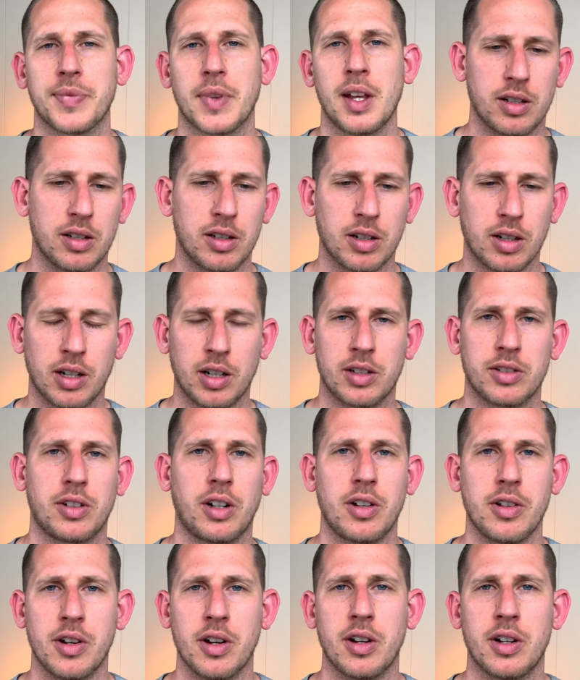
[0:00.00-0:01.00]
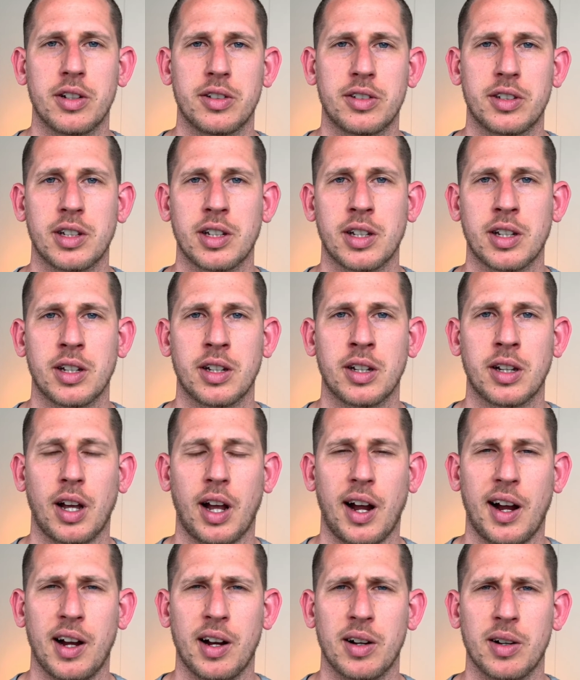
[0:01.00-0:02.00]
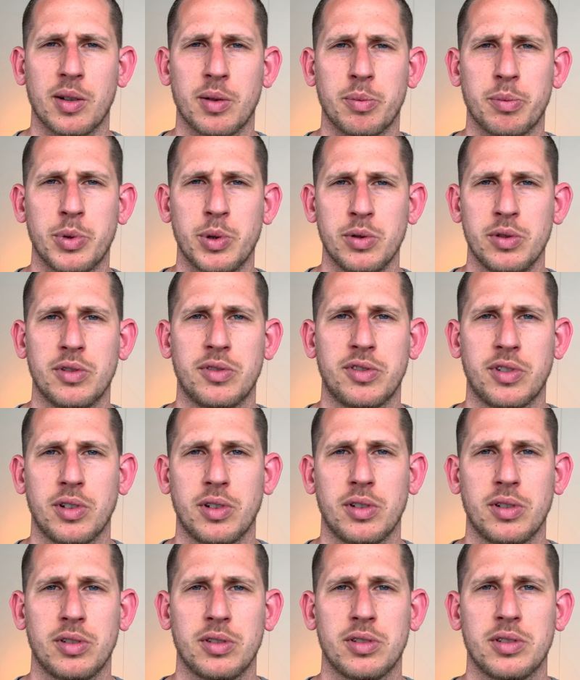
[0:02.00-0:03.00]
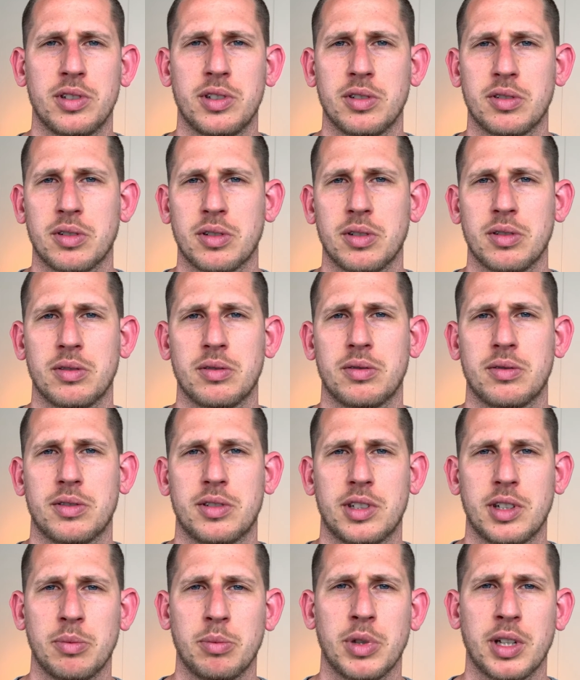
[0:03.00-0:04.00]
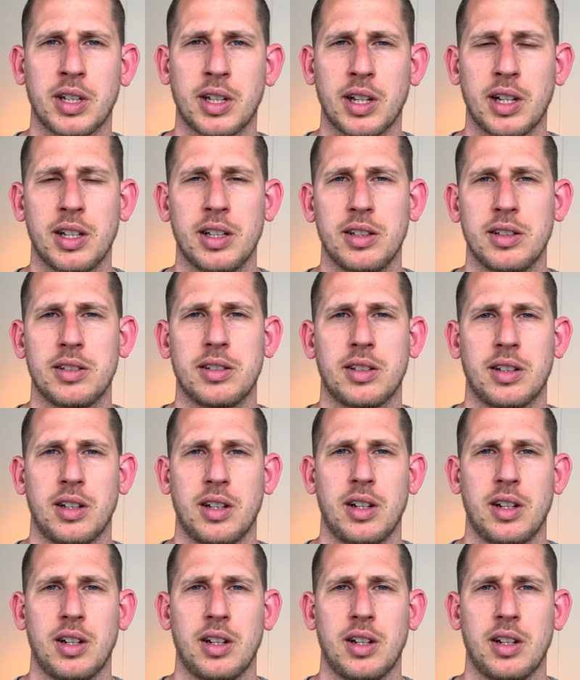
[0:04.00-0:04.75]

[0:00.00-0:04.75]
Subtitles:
you're going to start noticing how beautiful your sibling is.